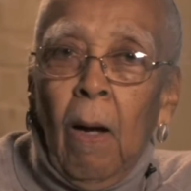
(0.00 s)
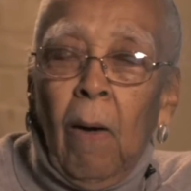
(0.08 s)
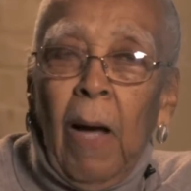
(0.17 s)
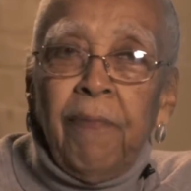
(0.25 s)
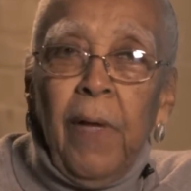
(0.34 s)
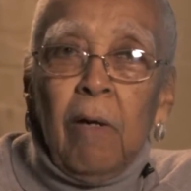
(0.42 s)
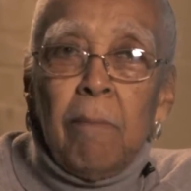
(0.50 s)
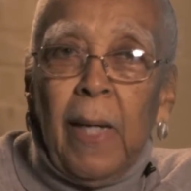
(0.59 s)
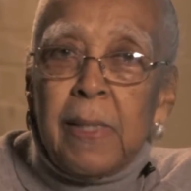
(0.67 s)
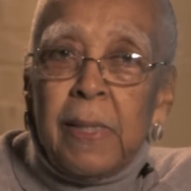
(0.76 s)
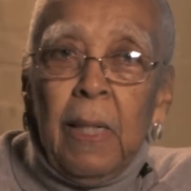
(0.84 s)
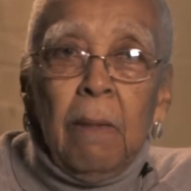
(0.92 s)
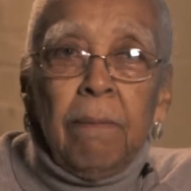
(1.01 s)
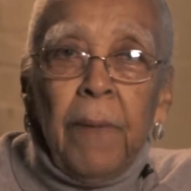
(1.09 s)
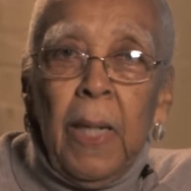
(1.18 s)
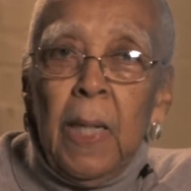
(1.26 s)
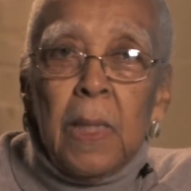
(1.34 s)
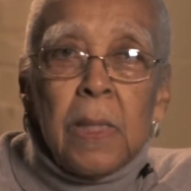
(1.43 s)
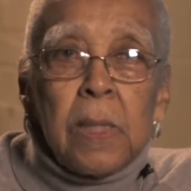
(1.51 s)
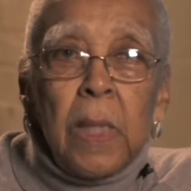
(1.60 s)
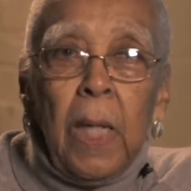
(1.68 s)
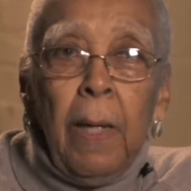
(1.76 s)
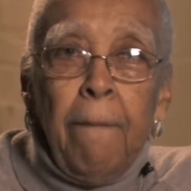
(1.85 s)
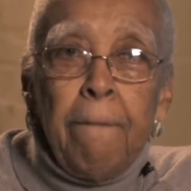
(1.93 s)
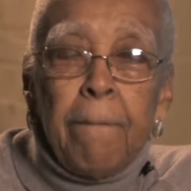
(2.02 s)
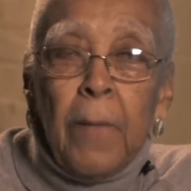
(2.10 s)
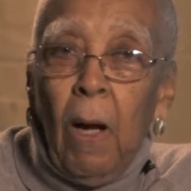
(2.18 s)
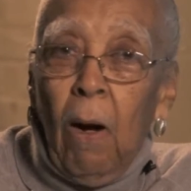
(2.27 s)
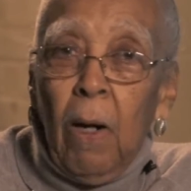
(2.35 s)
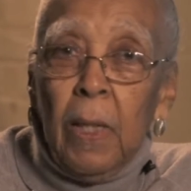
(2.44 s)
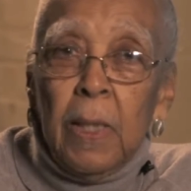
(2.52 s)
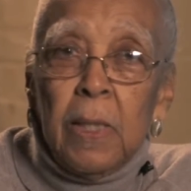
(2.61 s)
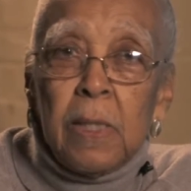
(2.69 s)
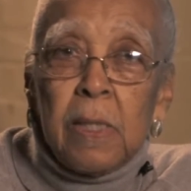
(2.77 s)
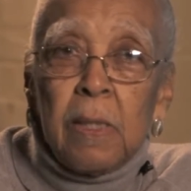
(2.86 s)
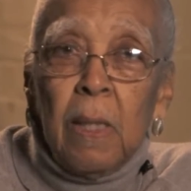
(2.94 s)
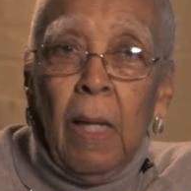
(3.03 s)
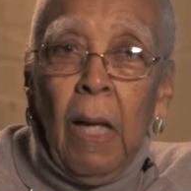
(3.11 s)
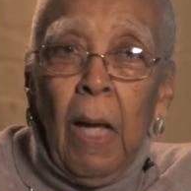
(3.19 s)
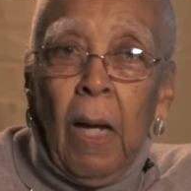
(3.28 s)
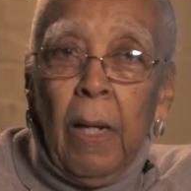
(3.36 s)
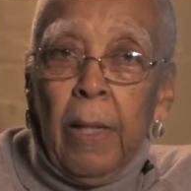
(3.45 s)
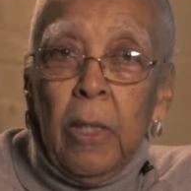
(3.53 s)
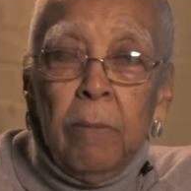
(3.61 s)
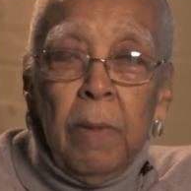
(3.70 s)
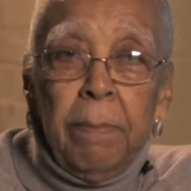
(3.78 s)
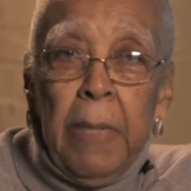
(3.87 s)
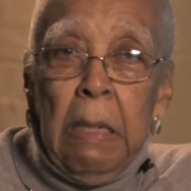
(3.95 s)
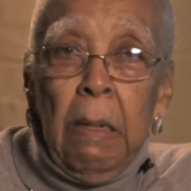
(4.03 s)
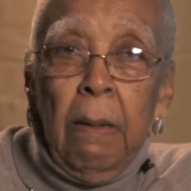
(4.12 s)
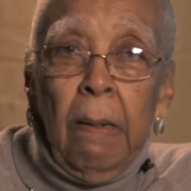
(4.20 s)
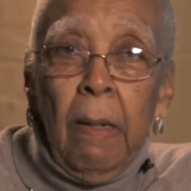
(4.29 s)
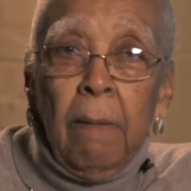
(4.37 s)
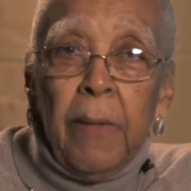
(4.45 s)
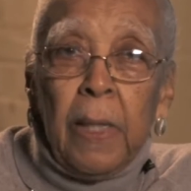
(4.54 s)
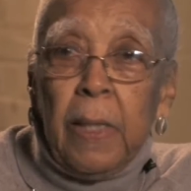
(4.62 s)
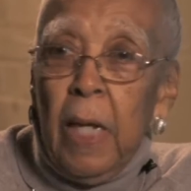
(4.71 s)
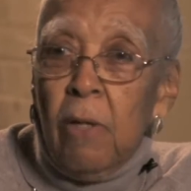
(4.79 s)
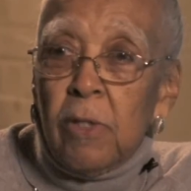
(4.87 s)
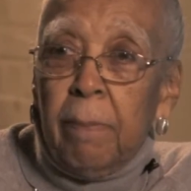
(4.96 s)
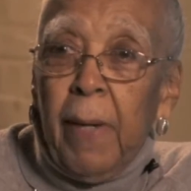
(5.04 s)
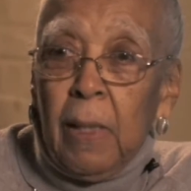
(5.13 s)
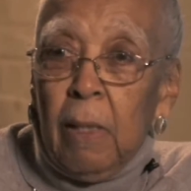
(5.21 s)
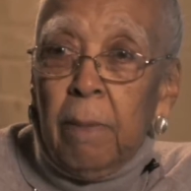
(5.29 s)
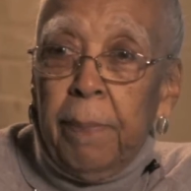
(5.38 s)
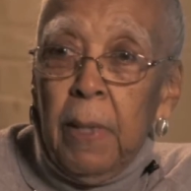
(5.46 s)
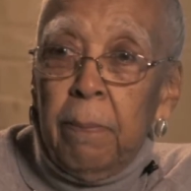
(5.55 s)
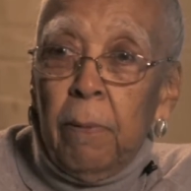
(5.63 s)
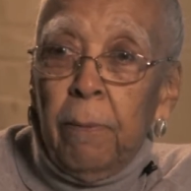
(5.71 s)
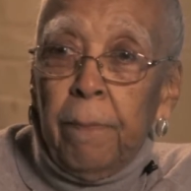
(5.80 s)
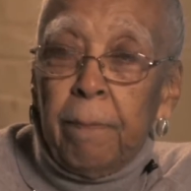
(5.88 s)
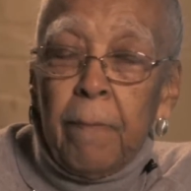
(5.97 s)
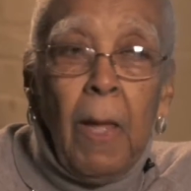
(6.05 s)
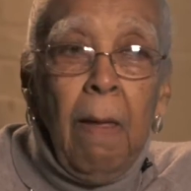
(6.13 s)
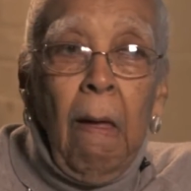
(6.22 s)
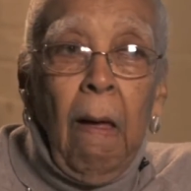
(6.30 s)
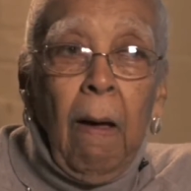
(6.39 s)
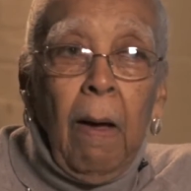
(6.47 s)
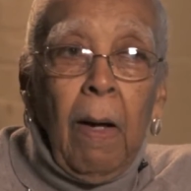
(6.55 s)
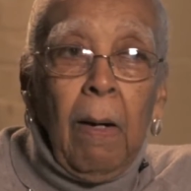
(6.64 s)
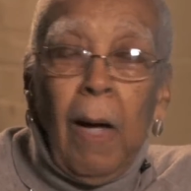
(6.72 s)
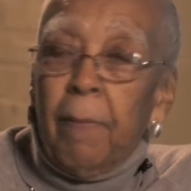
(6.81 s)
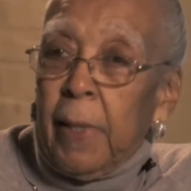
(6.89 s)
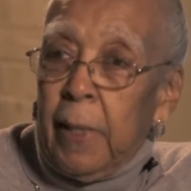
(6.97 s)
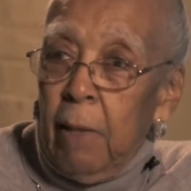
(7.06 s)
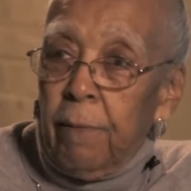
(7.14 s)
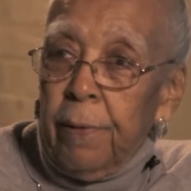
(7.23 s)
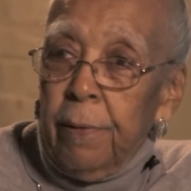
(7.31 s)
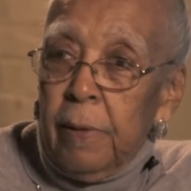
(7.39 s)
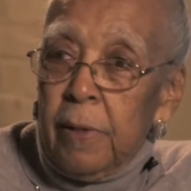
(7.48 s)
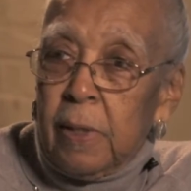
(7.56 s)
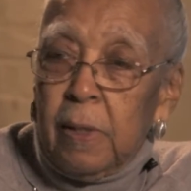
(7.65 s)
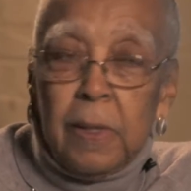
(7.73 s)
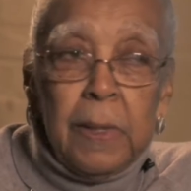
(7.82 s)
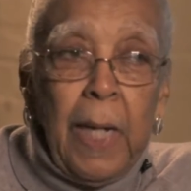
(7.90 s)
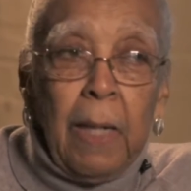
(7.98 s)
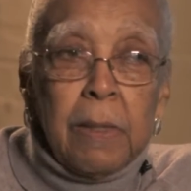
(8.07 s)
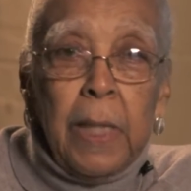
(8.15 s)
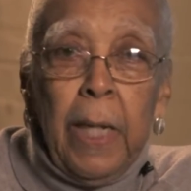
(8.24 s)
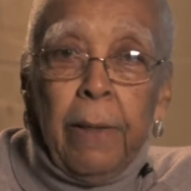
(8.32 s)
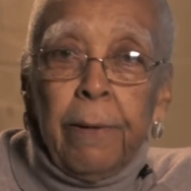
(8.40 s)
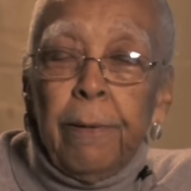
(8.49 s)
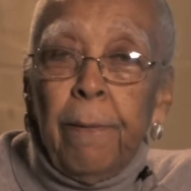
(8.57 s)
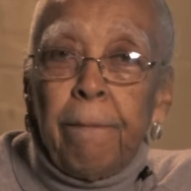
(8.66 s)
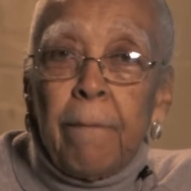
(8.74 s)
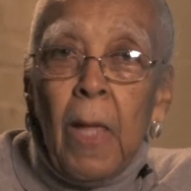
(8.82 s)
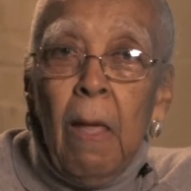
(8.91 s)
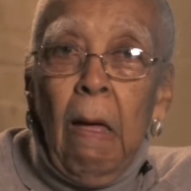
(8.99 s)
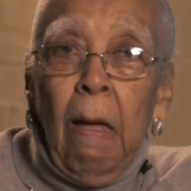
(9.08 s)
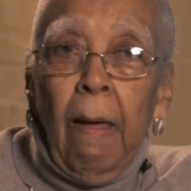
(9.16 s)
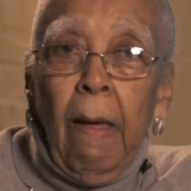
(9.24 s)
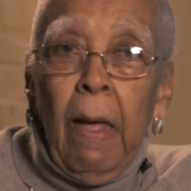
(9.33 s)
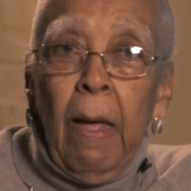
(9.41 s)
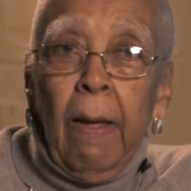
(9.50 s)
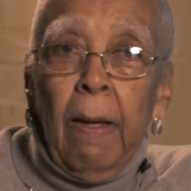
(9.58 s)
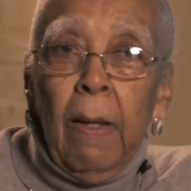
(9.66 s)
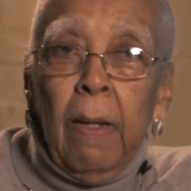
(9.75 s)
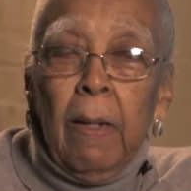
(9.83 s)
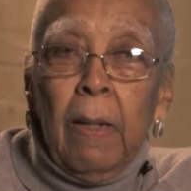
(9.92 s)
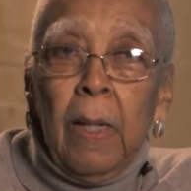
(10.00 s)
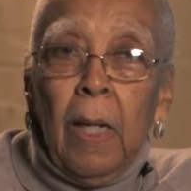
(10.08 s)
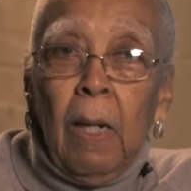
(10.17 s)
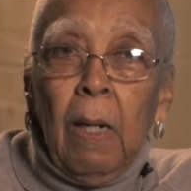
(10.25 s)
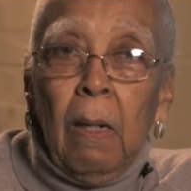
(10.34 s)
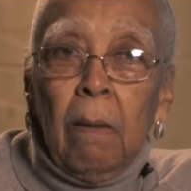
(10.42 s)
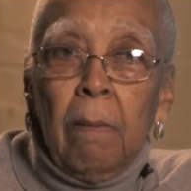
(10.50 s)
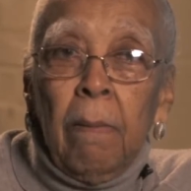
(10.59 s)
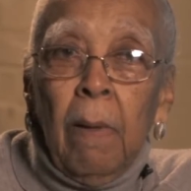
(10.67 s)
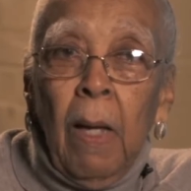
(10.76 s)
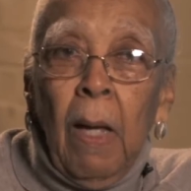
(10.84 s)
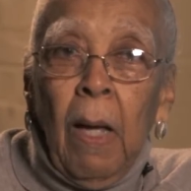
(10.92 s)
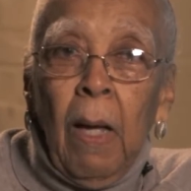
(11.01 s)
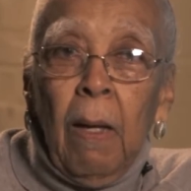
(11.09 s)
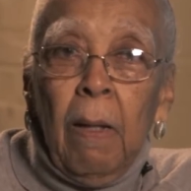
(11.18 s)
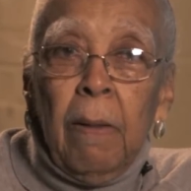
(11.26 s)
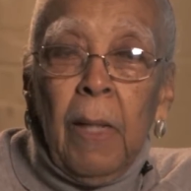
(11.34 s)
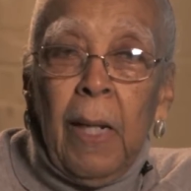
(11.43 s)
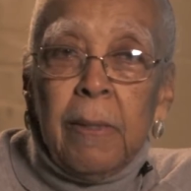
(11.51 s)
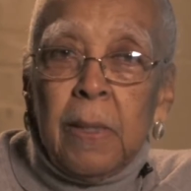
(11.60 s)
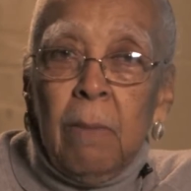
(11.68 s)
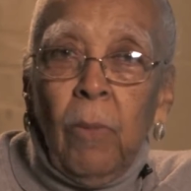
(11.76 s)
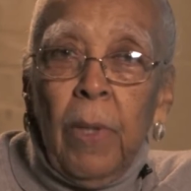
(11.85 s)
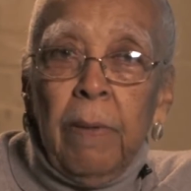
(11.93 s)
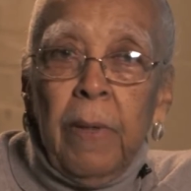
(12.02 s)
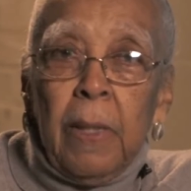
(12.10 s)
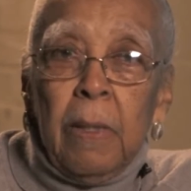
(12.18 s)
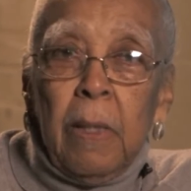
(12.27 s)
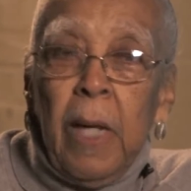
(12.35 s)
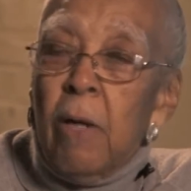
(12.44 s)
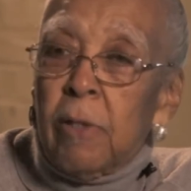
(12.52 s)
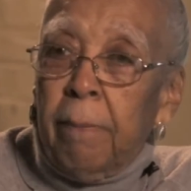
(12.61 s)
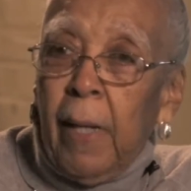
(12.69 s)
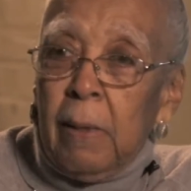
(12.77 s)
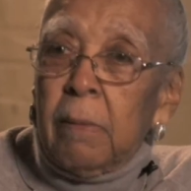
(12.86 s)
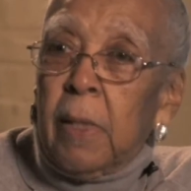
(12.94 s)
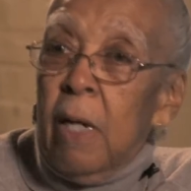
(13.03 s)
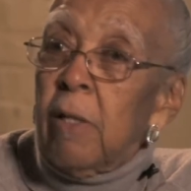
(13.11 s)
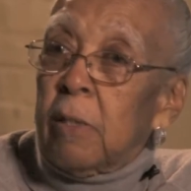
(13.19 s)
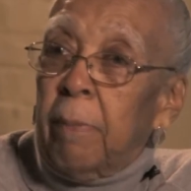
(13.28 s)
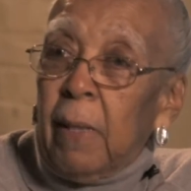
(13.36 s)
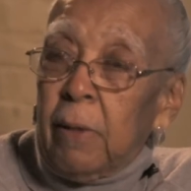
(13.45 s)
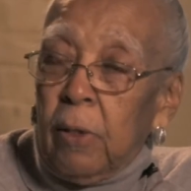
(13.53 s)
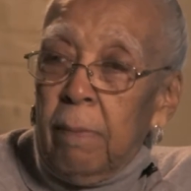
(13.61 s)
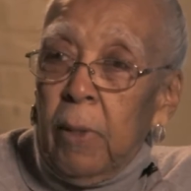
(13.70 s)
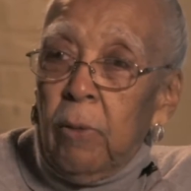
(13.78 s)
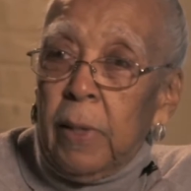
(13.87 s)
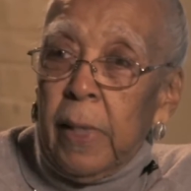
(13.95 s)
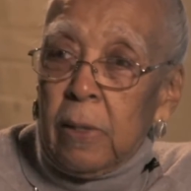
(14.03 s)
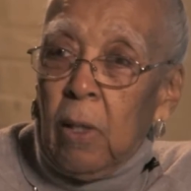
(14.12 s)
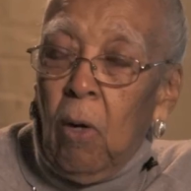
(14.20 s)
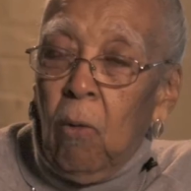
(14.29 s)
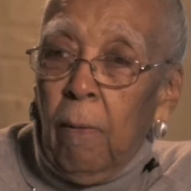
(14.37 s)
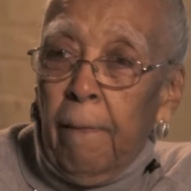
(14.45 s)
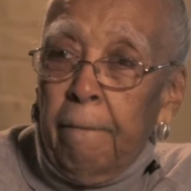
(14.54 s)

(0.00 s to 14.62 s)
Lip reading: I think of myself as an artist, a human being that cares about other people. I'm a giver, not a taker. And that I'm someone that cares about the community as a whole.